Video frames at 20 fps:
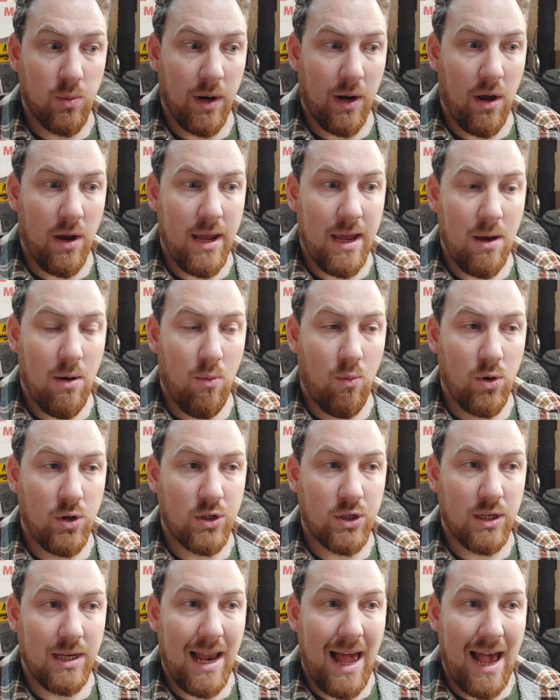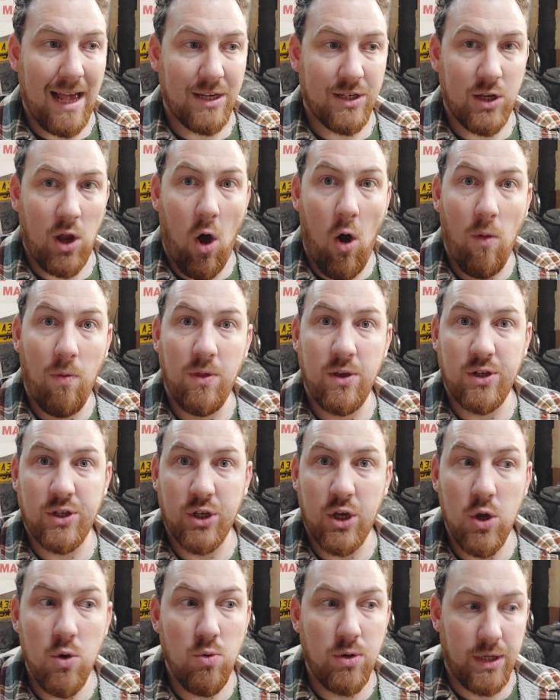when I was last on the
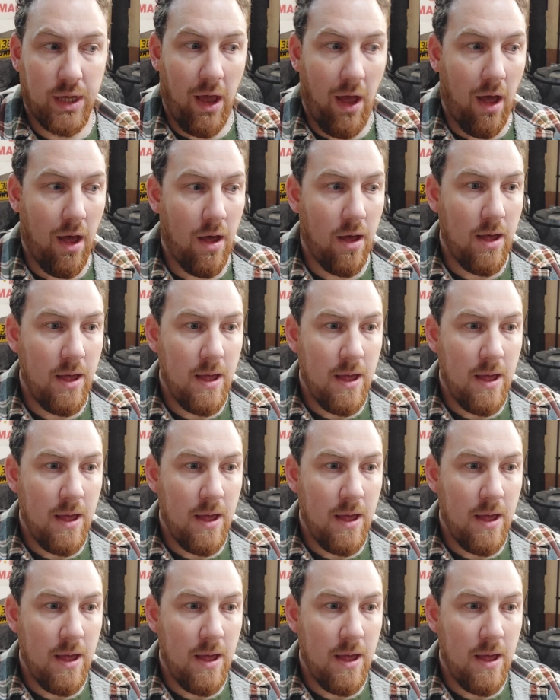scooter,